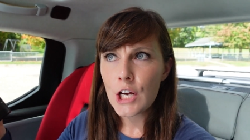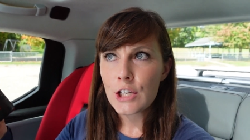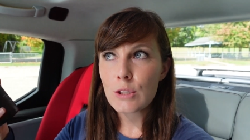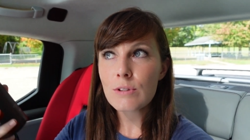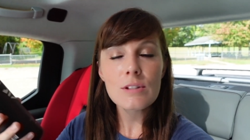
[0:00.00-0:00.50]

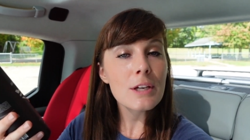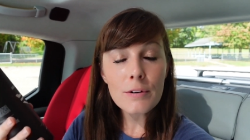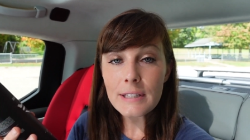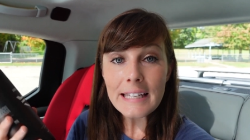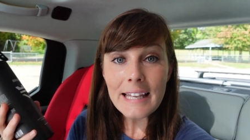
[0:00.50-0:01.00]
so it's
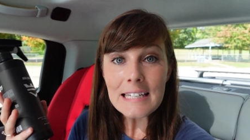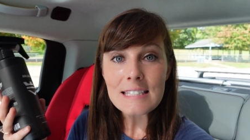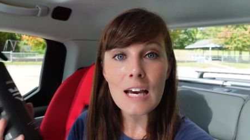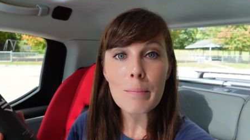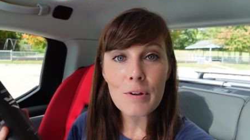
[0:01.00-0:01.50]
literally like
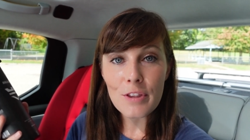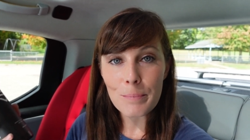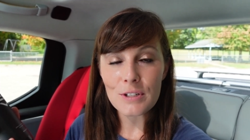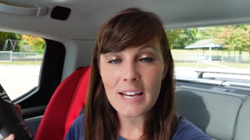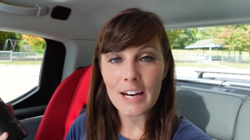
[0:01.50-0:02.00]
double the
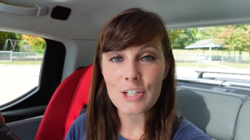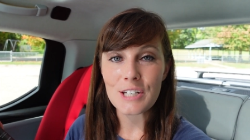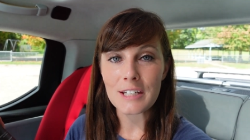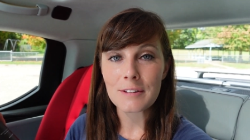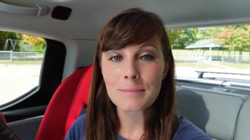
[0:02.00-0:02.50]
protection.